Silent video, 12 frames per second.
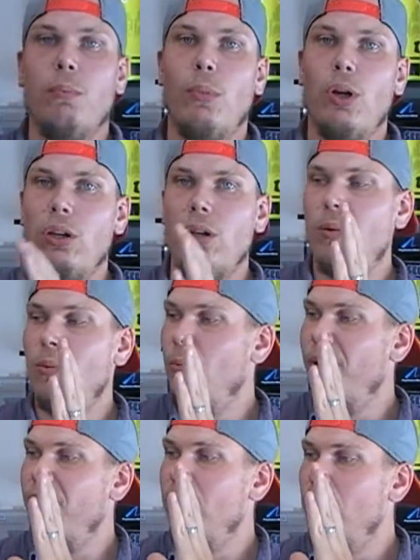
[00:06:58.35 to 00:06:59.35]
model
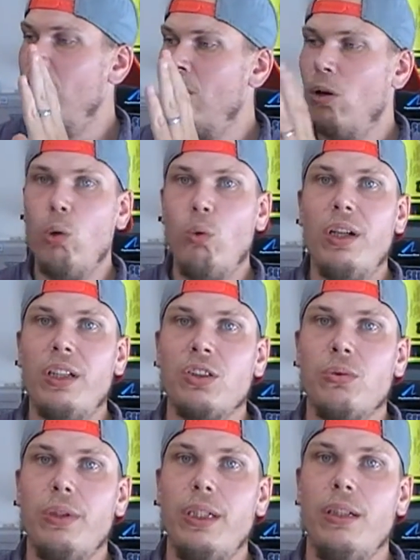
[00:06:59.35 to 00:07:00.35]
with the OLED
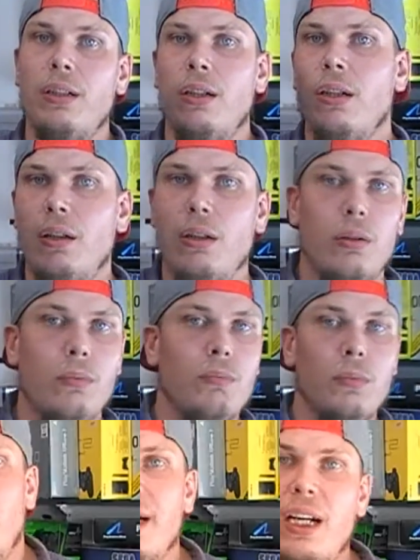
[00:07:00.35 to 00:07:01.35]
screen.
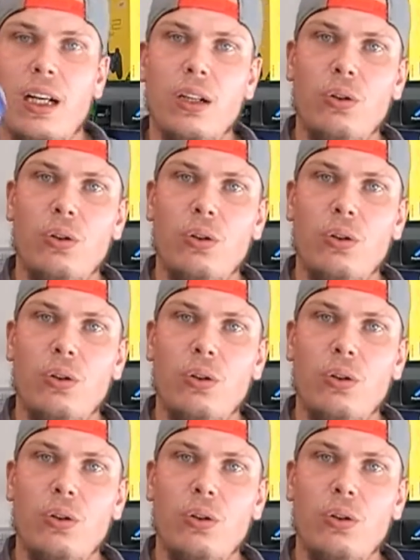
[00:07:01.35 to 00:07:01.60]
I got a